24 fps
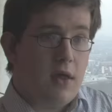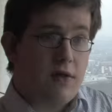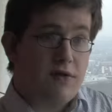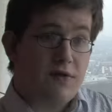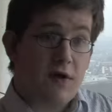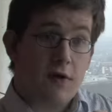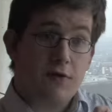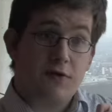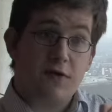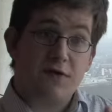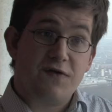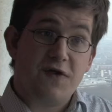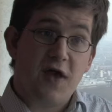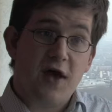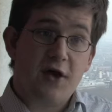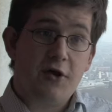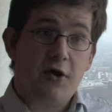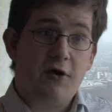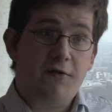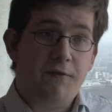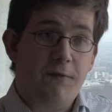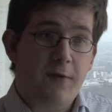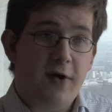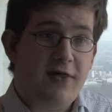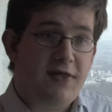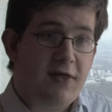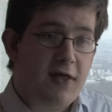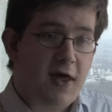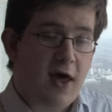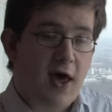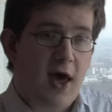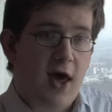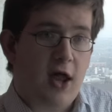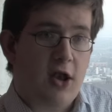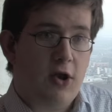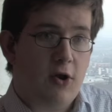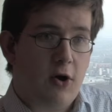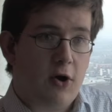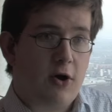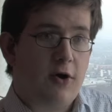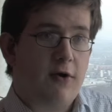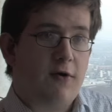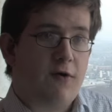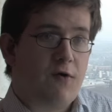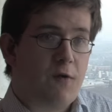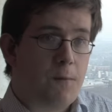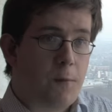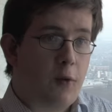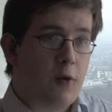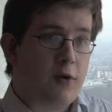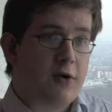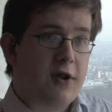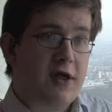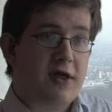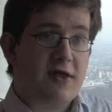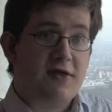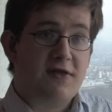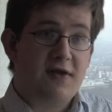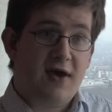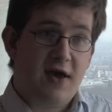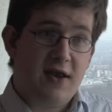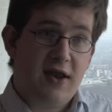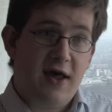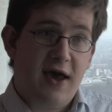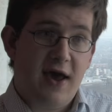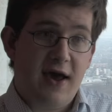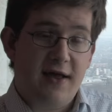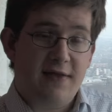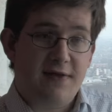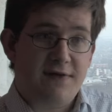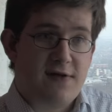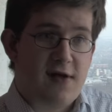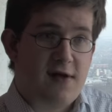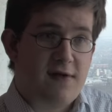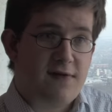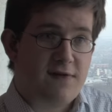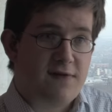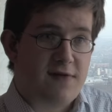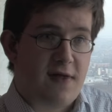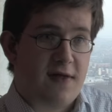So to start off with, Nokia is supporting 10 handsets.